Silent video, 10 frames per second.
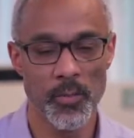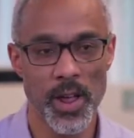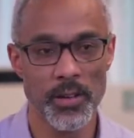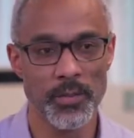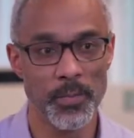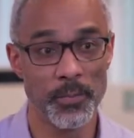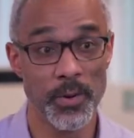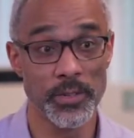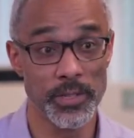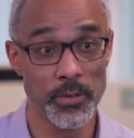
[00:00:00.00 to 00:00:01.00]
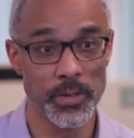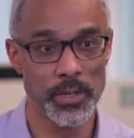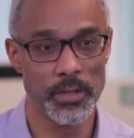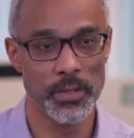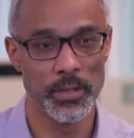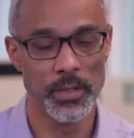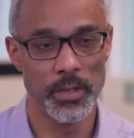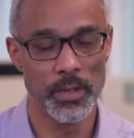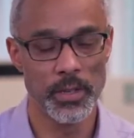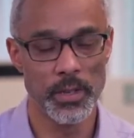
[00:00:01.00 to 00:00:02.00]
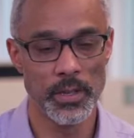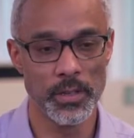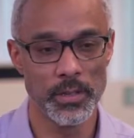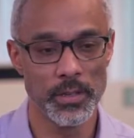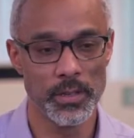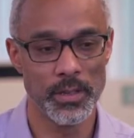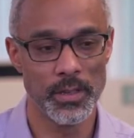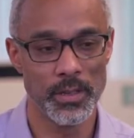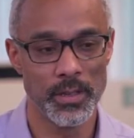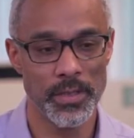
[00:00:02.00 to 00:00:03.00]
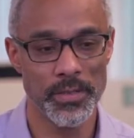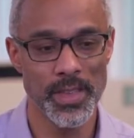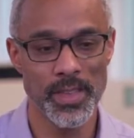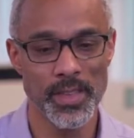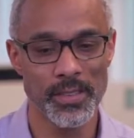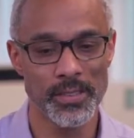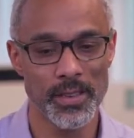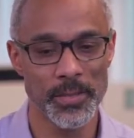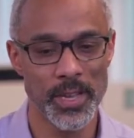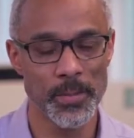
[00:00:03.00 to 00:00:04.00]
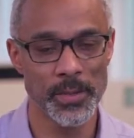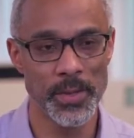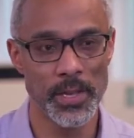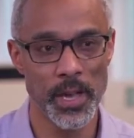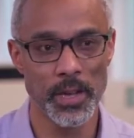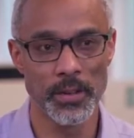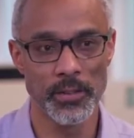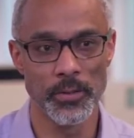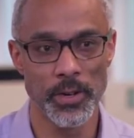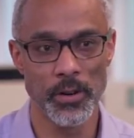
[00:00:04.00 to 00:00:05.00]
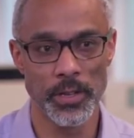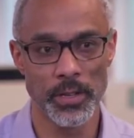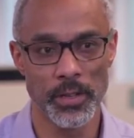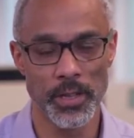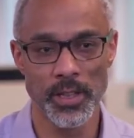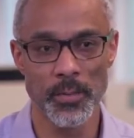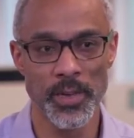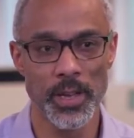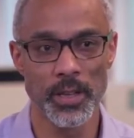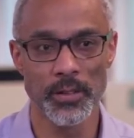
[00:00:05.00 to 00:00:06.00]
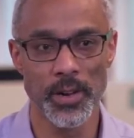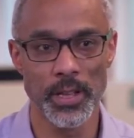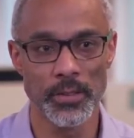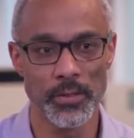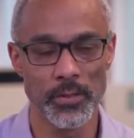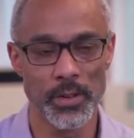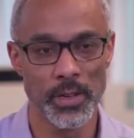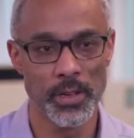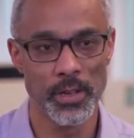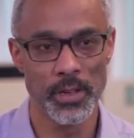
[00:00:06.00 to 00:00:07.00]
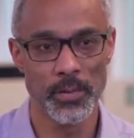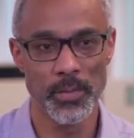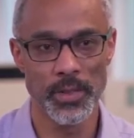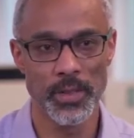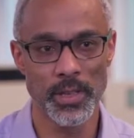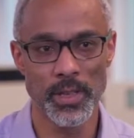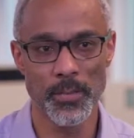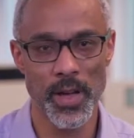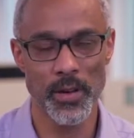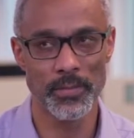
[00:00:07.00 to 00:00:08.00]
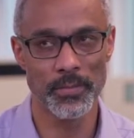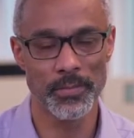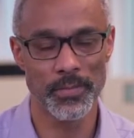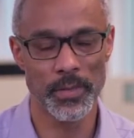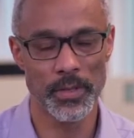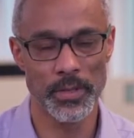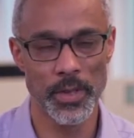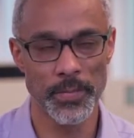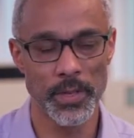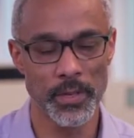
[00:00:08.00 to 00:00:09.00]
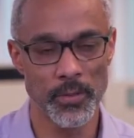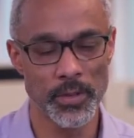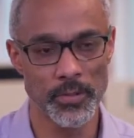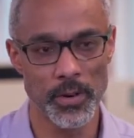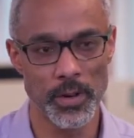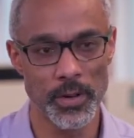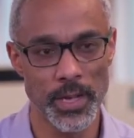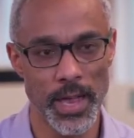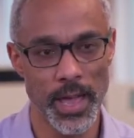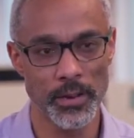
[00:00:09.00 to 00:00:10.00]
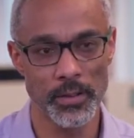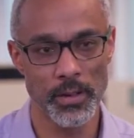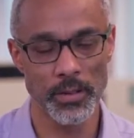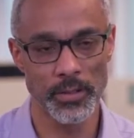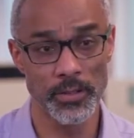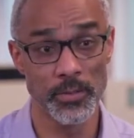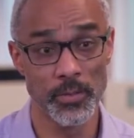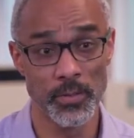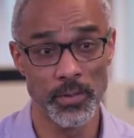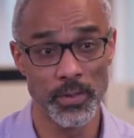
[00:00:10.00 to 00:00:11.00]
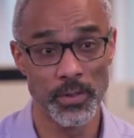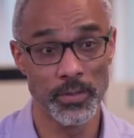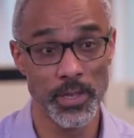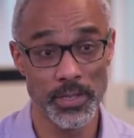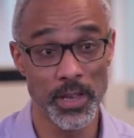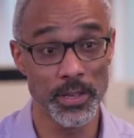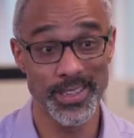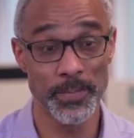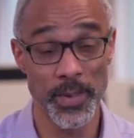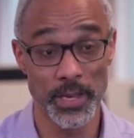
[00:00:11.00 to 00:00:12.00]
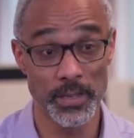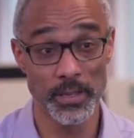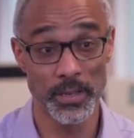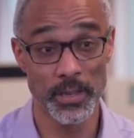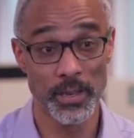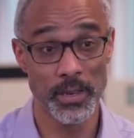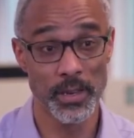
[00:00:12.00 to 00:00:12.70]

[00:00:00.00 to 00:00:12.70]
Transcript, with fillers: around personas is thinking sometimes beyond your target, thinking beyond their industry, but thinking about something you can draw an analog to that's unexpected.